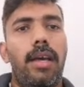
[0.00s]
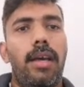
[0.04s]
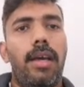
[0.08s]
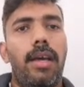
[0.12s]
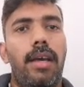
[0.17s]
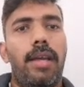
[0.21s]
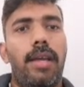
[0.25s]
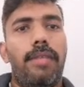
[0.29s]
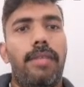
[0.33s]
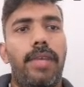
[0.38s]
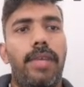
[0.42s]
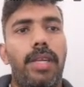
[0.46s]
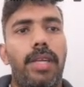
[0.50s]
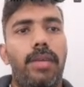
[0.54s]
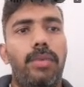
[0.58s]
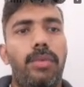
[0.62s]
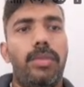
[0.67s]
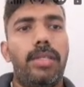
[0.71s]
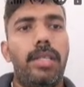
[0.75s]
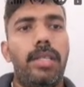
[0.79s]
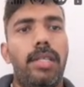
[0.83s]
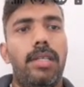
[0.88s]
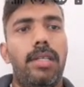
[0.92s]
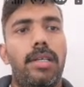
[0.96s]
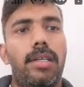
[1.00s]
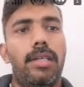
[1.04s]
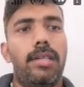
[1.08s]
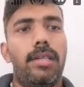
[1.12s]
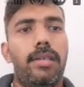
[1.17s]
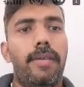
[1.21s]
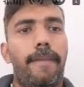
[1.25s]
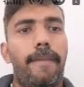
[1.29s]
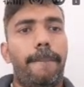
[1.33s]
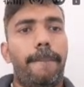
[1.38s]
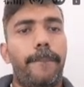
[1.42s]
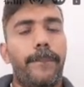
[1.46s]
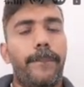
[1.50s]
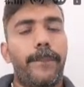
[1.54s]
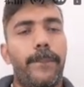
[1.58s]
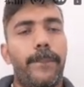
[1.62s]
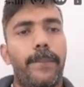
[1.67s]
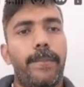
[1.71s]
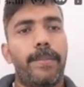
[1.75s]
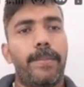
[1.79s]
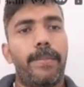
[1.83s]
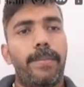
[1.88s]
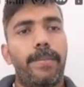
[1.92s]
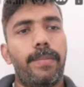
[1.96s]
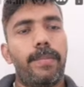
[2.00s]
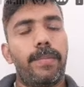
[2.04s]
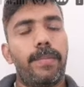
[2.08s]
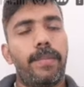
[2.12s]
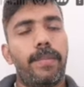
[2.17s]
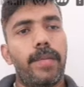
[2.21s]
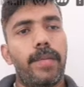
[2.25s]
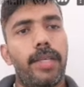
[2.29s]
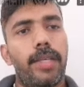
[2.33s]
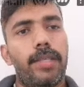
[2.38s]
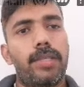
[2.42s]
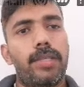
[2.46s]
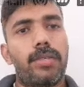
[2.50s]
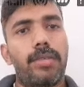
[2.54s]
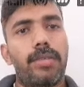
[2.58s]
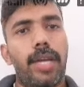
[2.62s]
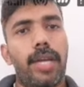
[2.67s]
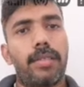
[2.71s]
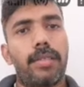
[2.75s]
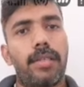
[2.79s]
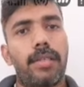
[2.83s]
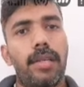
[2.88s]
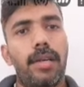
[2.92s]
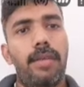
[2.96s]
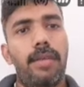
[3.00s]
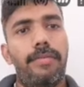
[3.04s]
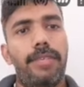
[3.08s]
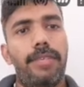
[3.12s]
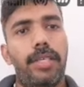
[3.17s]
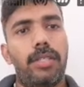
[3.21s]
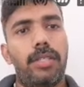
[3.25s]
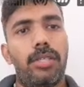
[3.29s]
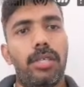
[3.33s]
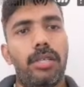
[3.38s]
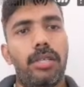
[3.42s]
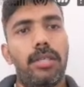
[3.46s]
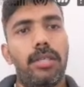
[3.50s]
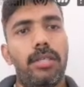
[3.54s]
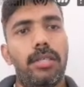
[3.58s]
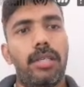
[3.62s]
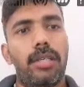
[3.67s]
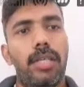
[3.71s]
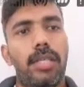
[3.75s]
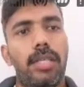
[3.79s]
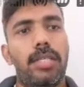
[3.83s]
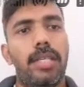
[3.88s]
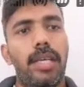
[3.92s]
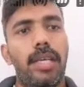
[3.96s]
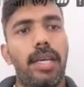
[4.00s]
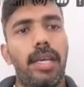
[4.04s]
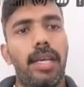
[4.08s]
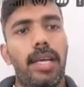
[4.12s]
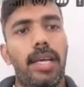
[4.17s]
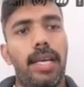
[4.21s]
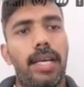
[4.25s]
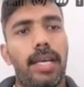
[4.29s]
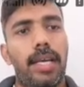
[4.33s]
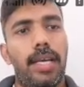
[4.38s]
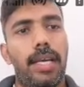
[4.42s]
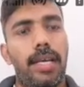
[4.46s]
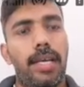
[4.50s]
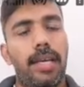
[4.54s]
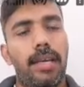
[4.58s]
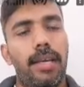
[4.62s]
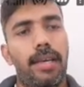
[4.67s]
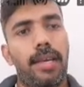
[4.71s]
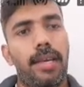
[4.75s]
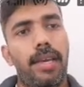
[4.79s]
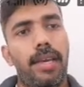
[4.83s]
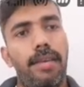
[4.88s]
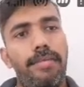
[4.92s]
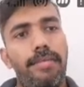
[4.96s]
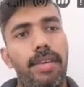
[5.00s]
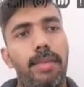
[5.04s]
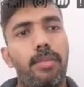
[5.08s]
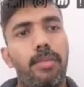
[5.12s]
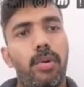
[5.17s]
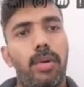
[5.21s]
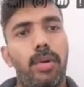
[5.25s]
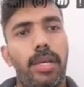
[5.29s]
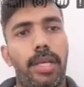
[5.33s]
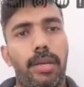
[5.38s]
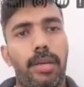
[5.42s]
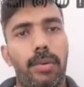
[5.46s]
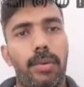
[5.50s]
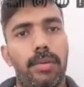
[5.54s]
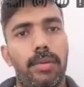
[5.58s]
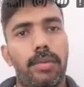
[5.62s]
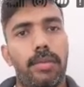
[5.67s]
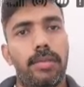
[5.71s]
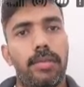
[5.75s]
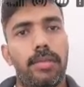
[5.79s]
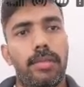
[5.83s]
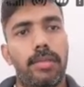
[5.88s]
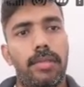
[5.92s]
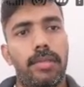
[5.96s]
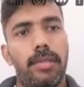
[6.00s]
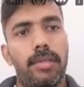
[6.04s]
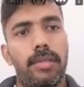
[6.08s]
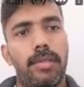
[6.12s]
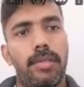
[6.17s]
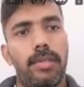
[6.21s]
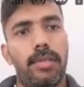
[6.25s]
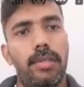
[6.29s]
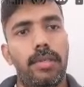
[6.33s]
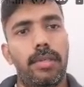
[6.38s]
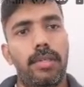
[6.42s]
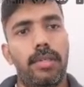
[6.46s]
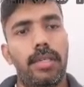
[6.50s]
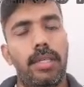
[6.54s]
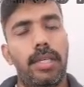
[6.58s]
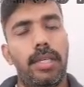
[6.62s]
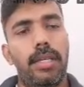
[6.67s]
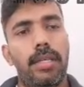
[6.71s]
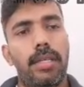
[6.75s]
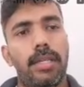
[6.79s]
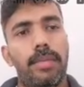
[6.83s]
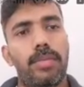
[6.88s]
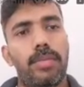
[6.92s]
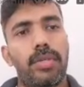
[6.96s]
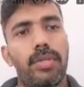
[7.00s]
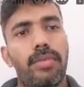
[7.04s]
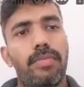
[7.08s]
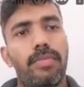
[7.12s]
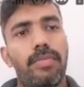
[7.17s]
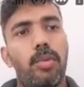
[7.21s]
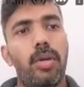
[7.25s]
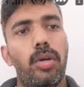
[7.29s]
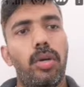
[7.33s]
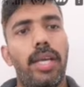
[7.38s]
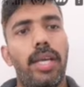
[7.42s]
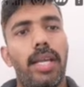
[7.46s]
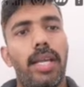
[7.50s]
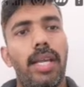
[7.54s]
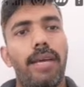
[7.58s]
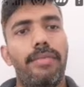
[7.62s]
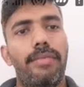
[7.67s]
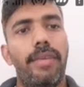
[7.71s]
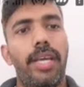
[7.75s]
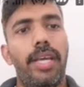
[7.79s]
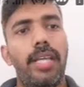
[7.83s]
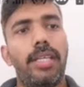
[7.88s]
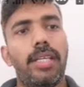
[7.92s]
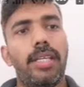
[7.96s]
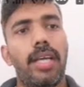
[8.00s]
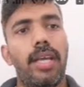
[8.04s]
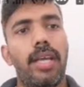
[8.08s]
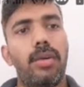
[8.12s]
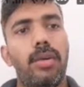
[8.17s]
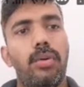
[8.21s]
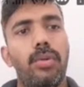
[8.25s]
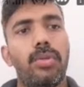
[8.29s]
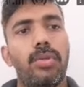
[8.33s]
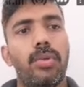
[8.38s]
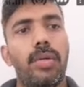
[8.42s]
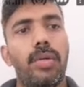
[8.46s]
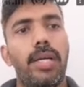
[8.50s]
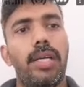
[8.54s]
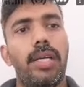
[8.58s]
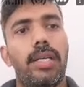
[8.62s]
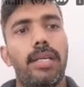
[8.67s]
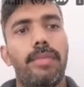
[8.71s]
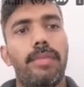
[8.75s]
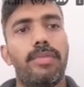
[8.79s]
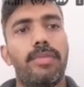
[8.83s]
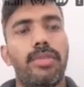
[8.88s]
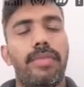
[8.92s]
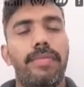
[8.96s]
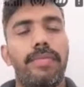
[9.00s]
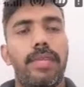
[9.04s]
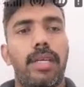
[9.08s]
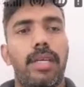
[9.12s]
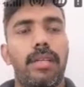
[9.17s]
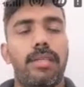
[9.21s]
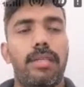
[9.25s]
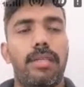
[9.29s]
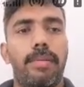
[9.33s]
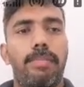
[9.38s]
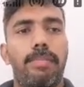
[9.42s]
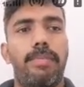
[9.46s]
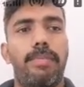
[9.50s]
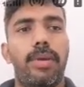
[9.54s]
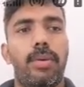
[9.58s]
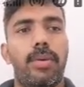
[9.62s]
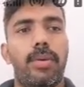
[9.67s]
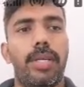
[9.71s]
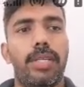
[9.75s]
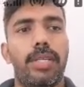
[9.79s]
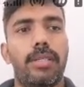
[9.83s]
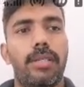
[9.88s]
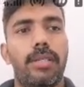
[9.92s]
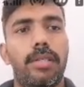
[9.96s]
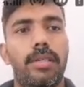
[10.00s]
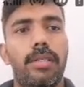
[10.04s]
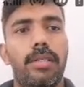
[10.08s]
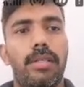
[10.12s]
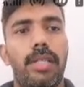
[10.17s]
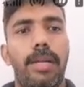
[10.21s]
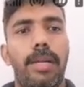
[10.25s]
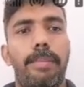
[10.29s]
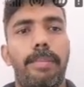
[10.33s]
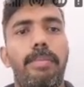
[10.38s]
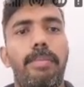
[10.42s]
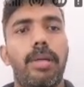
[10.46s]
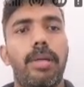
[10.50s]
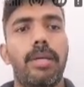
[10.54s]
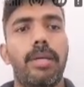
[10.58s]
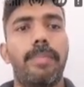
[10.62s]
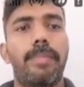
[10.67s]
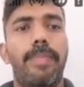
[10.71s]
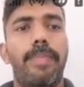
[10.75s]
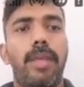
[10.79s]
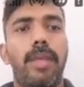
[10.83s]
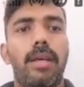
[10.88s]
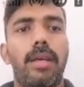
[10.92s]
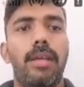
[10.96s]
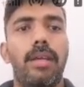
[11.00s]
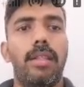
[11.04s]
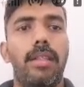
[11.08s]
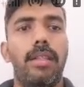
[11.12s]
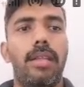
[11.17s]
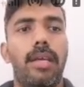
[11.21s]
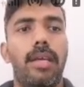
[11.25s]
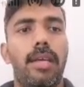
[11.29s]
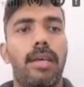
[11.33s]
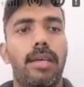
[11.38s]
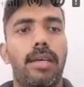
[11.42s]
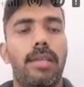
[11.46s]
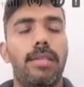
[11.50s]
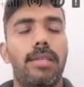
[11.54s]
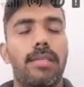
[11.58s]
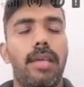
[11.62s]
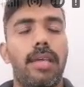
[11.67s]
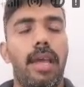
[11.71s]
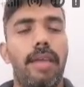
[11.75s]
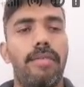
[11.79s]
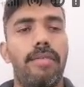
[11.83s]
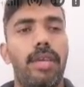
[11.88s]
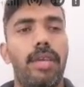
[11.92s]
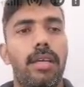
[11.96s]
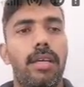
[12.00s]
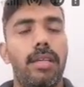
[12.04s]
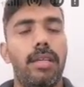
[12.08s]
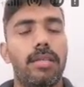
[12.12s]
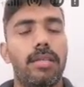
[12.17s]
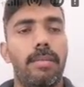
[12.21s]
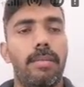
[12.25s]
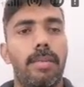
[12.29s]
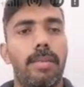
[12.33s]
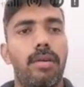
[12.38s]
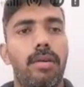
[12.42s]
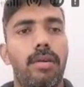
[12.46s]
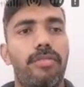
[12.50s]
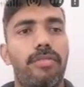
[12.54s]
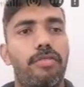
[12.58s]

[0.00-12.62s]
And when you see the structural features, it's a heavy molecule in terms of molecular weight and also in terms of their subunit number. It's having some around